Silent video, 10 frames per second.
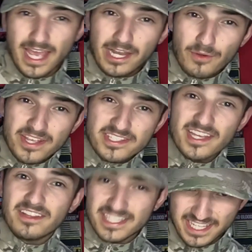Anyways,
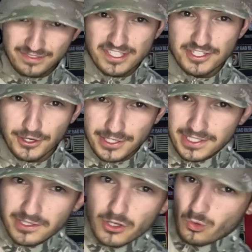let's get this started.
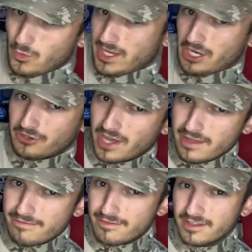We got our
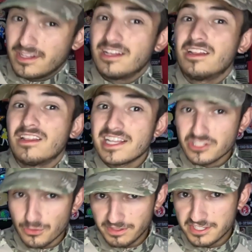knife, let's
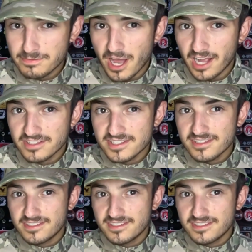open this box.